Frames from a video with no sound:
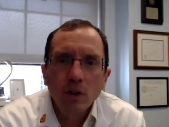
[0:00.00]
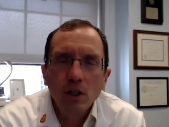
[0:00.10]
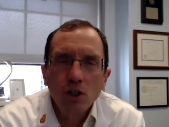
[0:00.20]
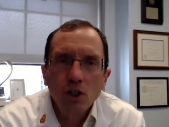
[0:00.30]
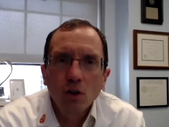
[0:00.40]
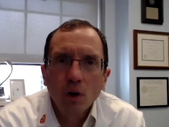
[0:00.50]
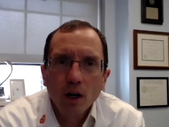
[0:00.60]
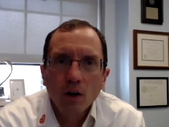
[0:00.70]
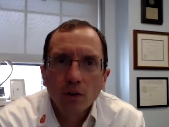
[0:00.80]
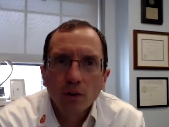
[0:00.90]
VCU
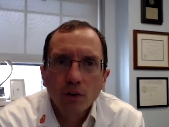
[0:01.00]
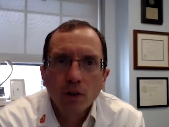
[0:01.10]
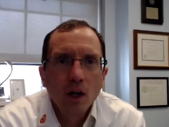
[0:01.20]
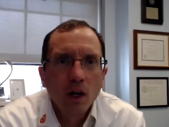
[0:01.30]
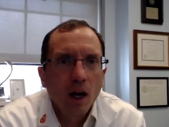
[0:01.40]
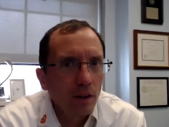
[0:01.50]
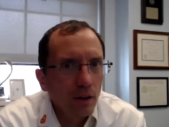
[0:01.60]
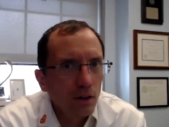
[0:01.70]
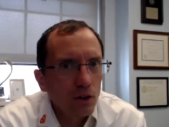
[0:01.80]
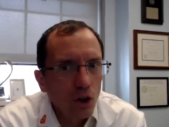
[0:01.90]
Health and
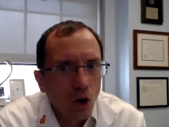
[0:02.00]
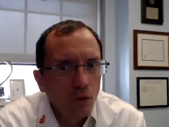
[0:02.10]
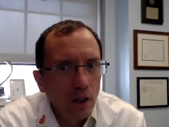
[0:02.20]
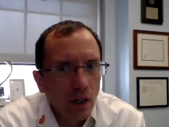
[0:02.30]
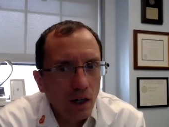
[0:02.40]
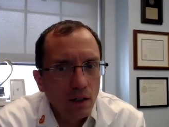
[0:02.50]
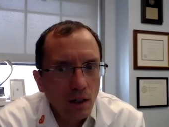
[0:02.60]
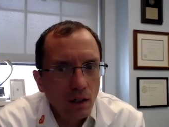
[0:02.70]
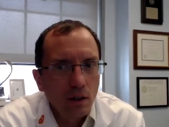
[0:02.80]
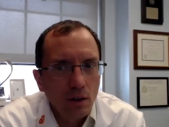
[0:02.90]
this COVID
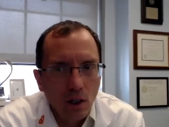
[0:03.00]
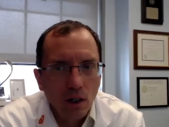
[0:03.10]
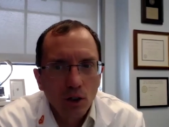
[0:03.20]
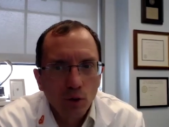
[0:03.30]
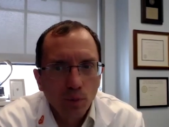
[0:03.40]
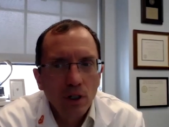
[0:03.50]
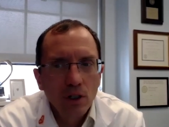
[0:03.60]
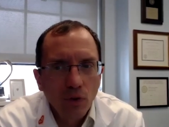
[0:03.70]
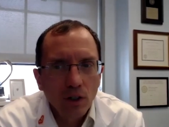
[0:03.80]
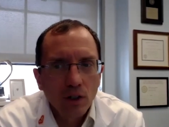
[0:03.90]
19 disease,
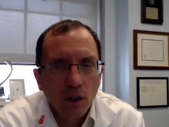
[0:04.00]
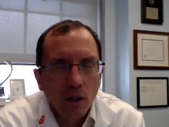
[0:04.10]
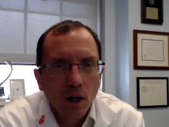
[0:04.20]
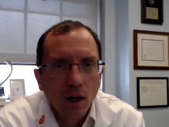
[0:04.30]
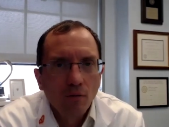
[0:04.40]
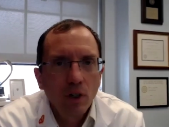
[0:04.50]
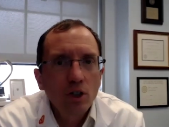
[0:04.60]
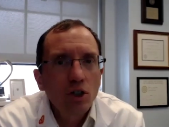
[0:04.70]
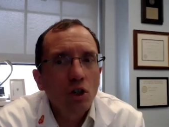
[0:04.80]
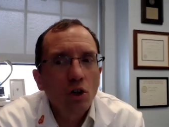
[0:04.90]
please visit
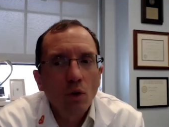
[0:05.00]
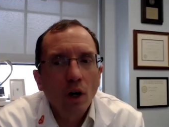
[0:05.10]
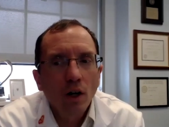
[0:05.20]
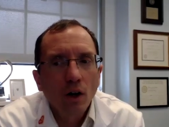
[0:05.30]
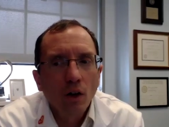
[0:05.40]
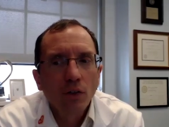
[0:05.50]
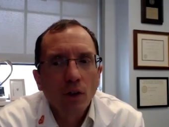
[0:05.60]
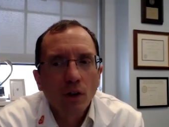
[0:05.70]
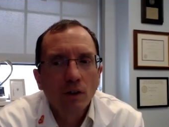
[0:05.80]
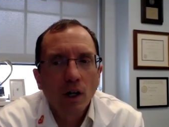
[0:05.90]

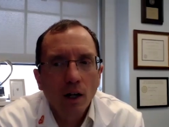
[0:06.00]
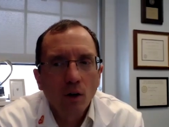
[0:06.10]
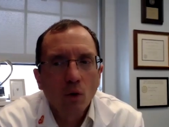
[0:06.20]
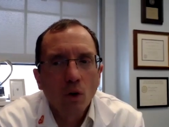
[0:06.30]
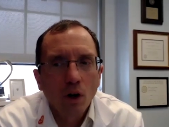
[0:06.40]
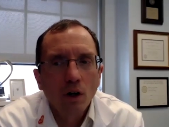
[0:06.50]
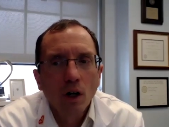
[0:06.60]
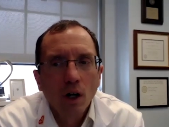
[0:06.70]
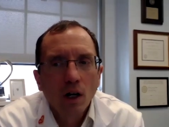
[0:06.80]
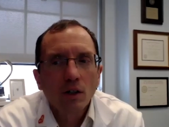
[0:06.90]
vcuhealth.org
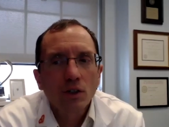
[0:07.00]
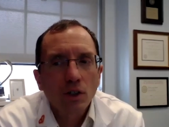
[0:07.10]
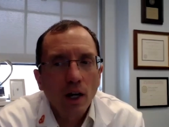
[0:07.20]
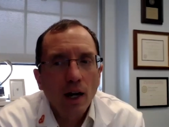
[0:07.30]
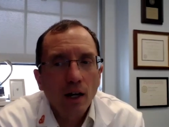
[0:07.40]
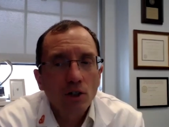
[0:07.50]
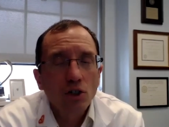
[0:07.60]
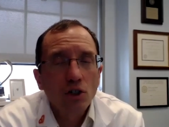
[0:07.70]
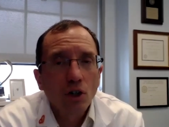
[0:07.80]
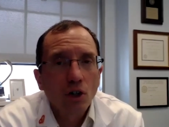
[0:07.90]

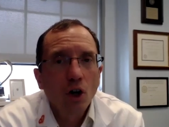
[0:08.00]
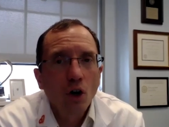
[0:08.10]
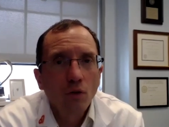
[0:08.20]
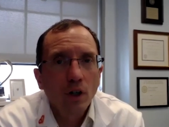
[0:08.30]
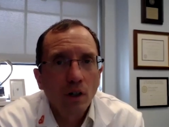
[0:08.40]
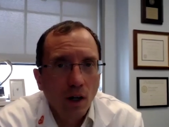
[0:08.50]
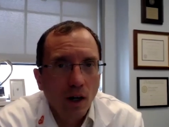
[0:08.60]
slash COVID